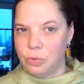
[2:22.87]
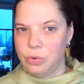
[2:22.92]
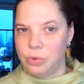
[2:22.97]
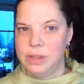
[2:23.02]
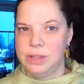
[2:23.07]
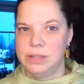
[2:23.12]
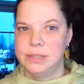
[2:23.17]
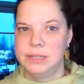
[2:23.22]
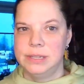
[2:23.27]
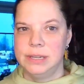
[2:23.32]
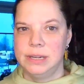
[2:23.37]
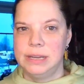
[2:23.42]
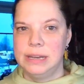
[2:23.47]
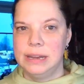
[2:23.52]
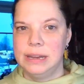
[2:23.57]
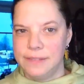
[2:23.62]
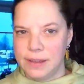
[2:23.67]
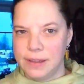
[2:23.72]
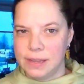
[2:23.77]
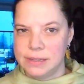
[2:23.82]
with
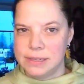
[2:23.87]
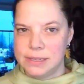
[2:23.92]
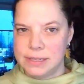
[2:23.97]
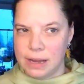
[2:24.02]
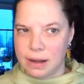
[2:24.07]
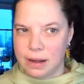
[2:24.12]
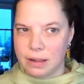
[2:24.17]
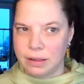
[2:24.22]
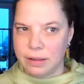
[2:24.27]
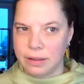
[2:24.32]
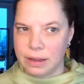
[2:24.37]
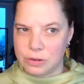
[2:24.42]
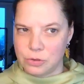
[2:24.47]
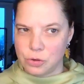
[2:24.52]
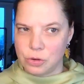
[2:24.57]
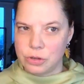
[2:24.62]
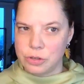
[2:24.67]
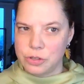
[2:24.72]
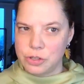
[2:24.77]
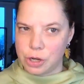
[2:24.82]
significant static electrical